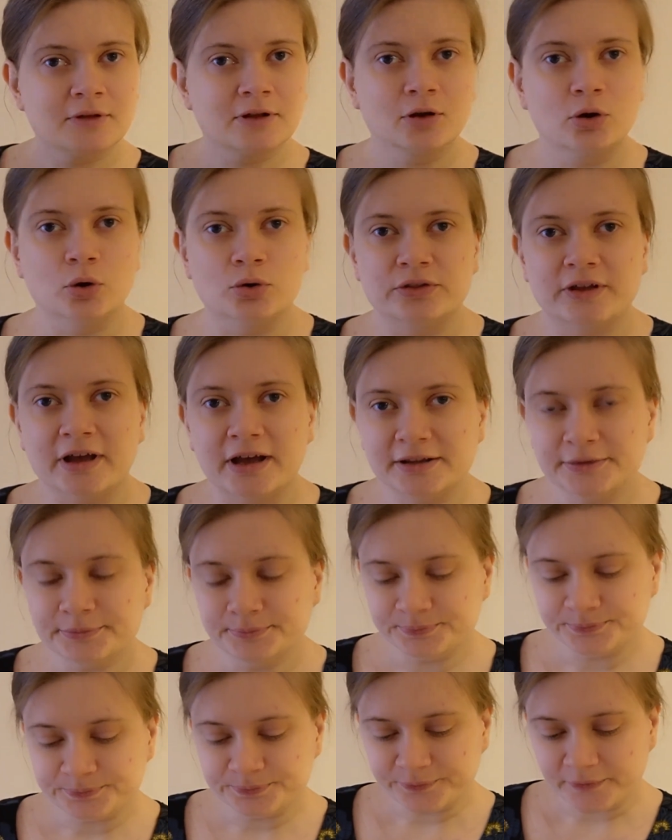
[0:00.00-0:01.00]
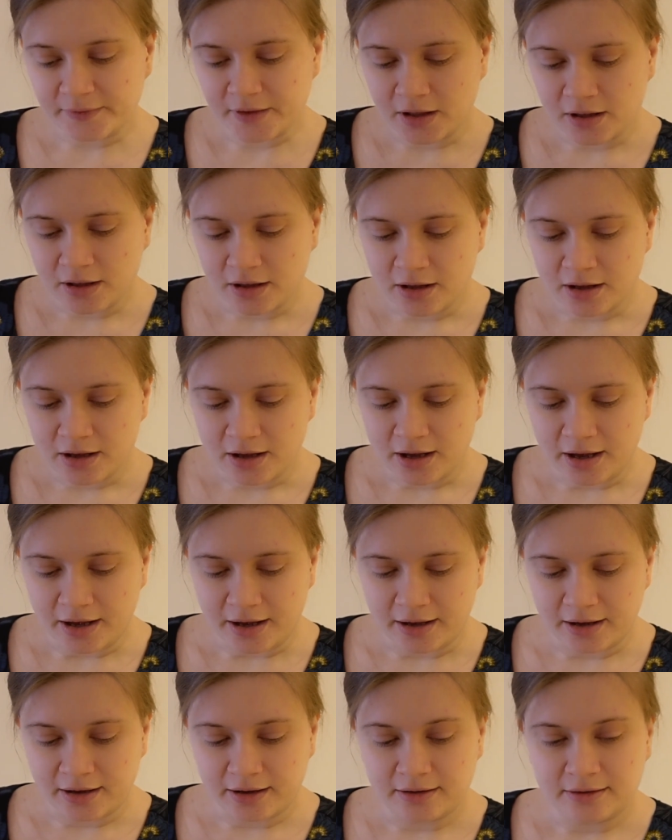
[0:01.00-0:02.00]
Got that.
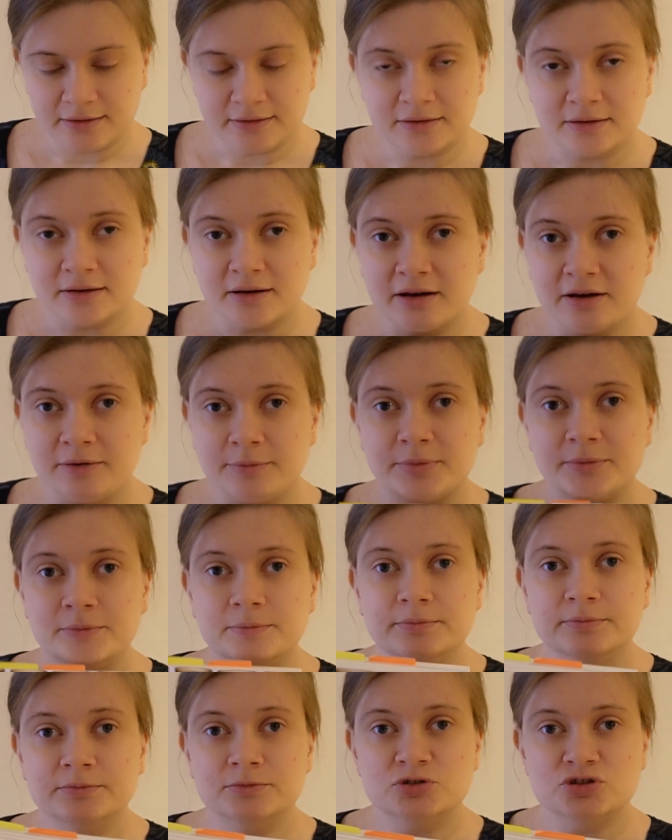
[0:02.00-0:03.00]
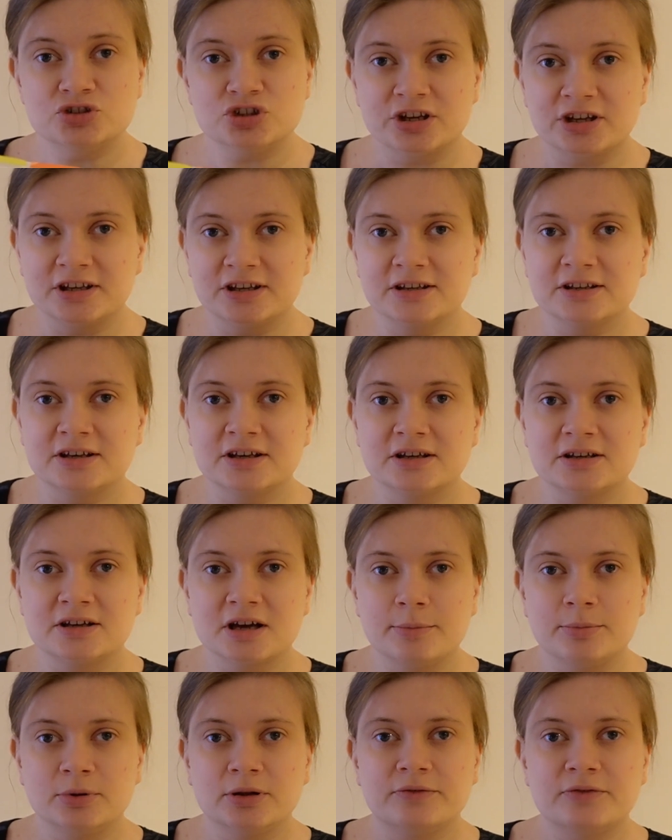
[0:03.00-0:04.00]
And I've been checking a
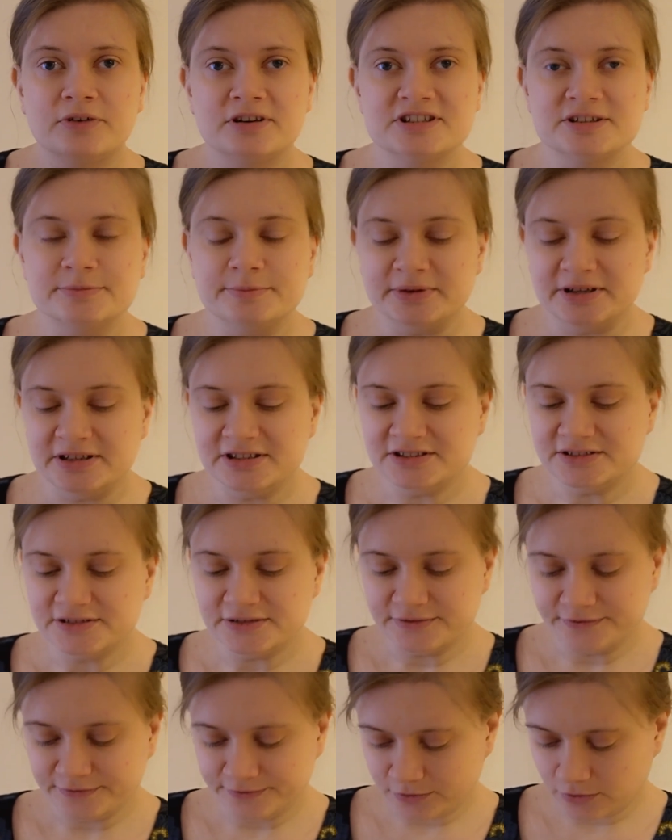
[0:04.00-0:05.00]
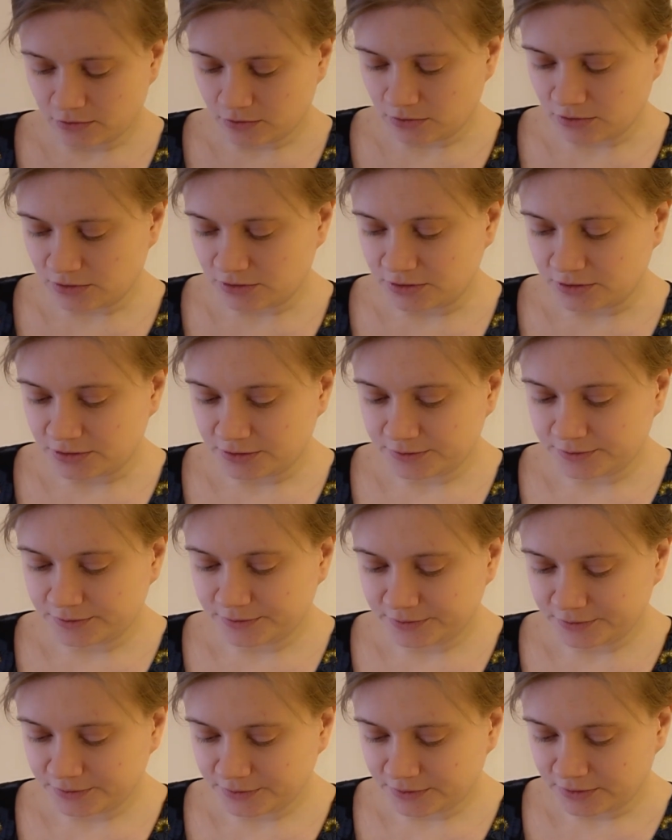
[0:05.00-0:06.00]
couple of recipes for
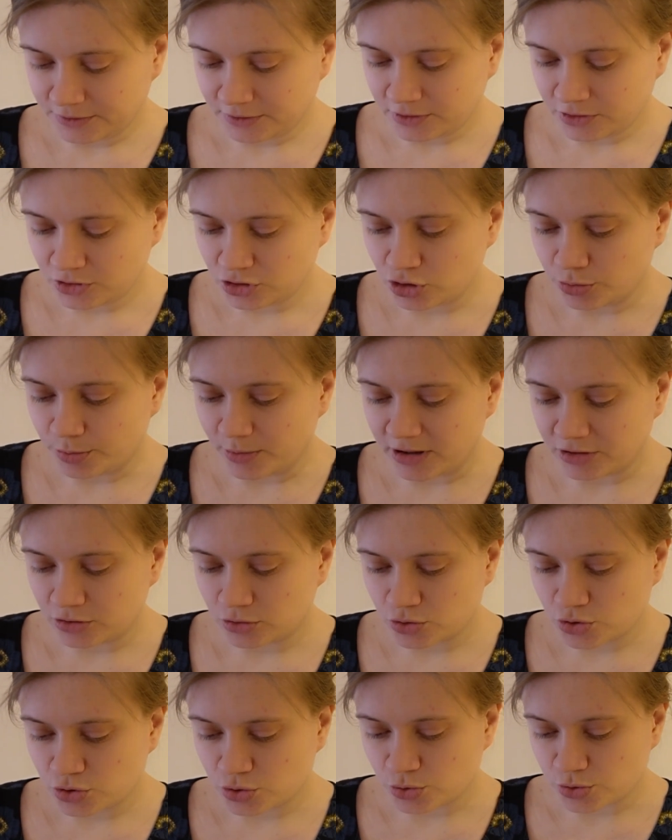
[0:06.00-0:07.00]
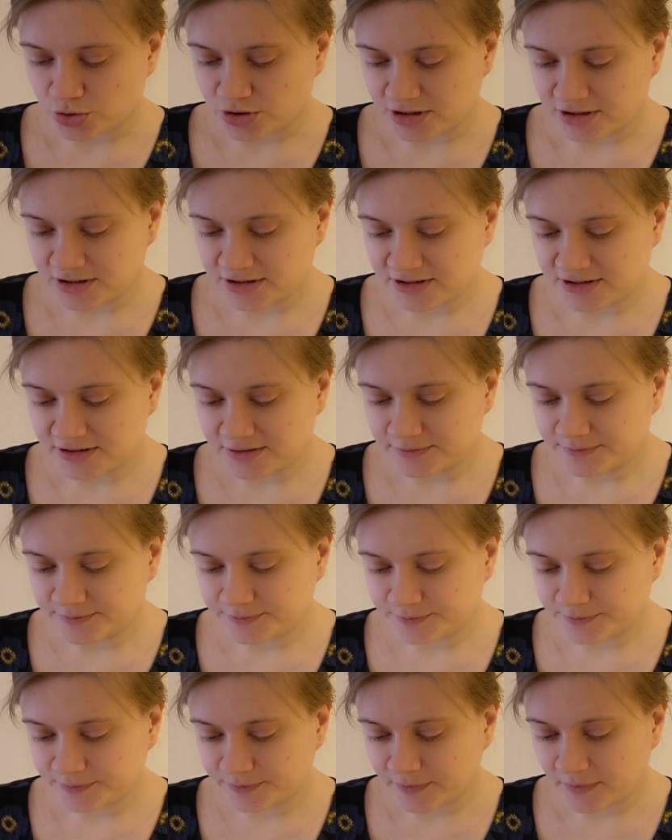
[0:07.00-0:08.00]
tomato sauces.
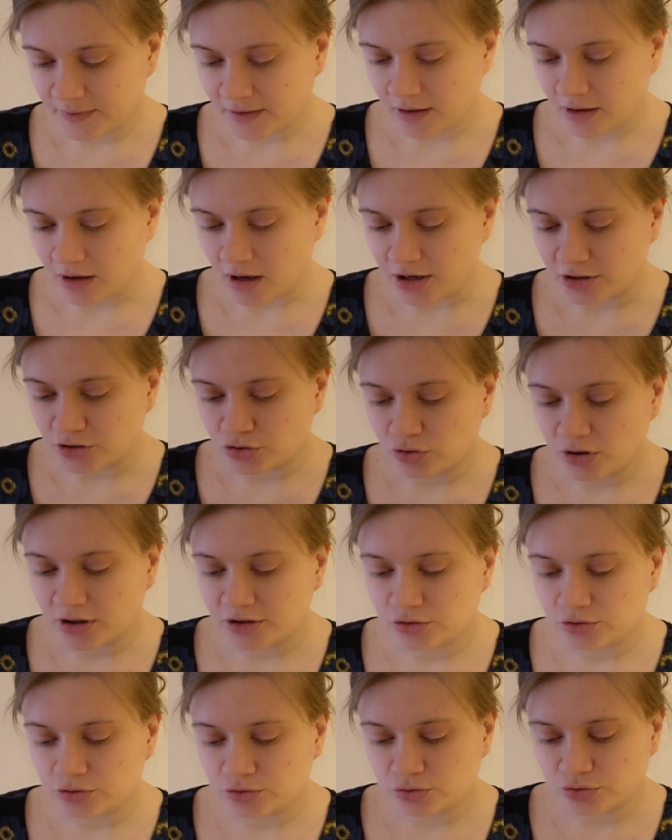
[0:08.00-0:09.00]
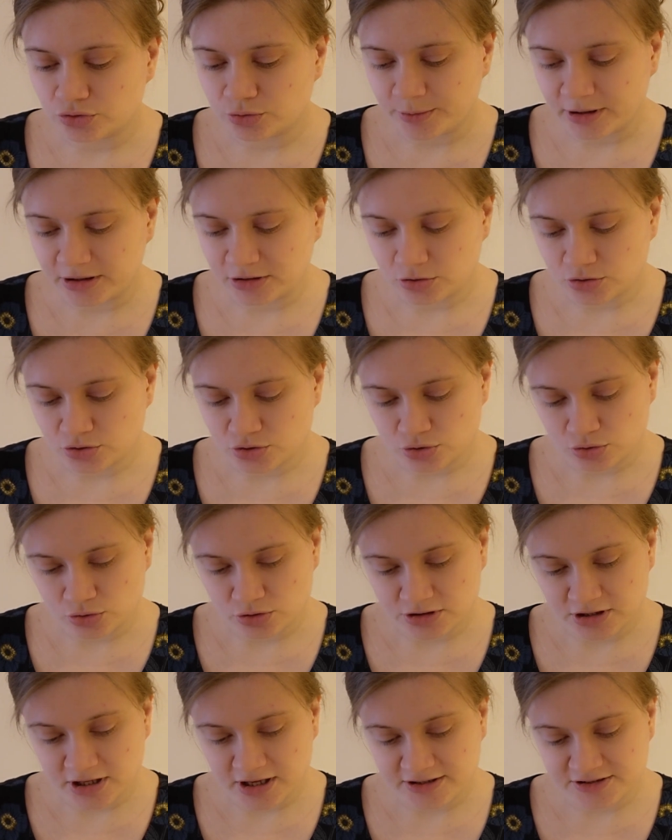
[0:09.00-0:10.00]
I tried to do tomato
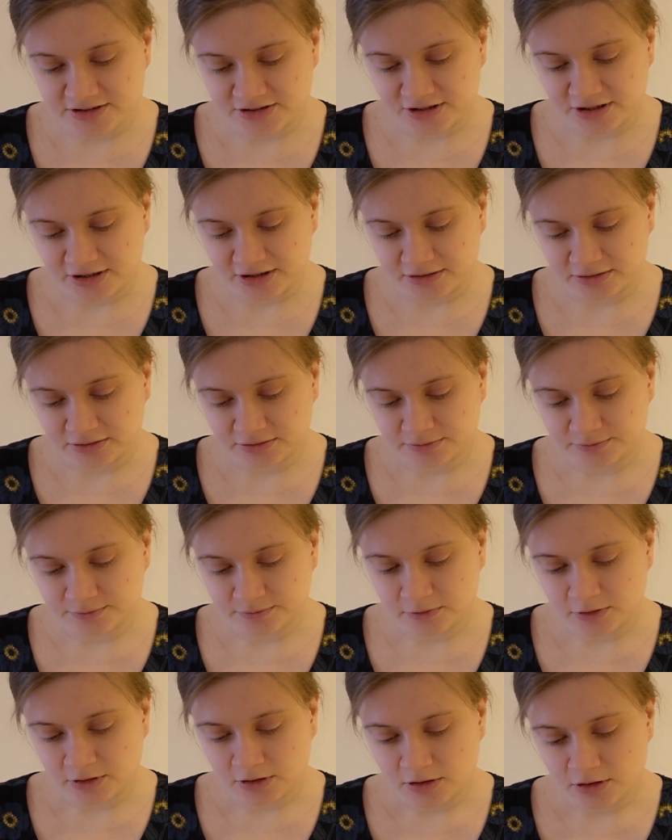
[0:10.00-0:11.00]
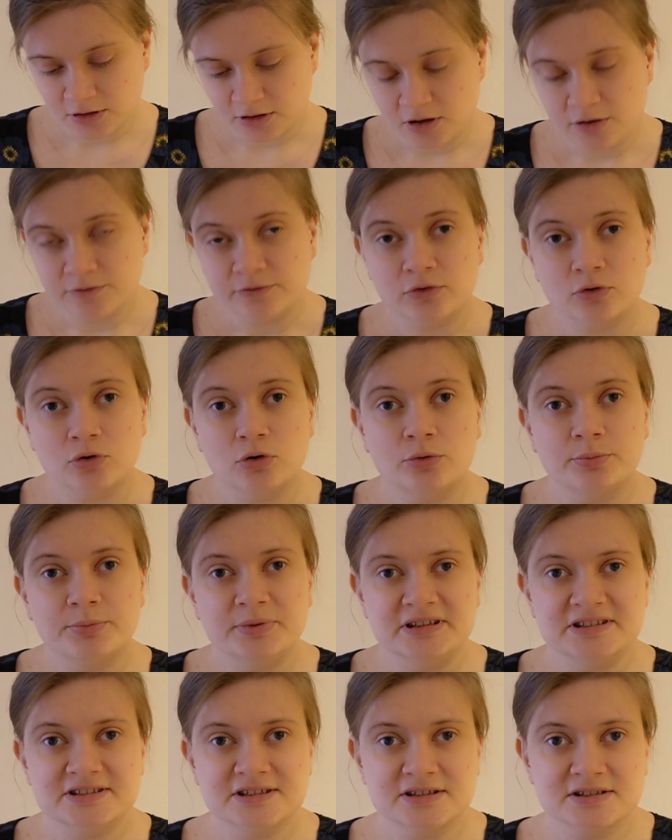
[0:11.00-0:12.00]
sauce last year for
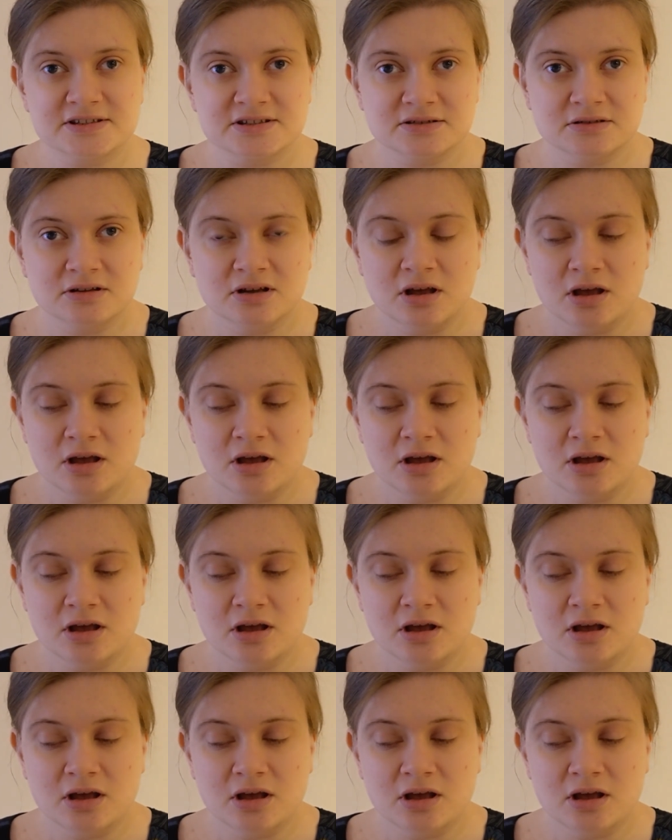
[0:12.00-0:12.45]
pizzas,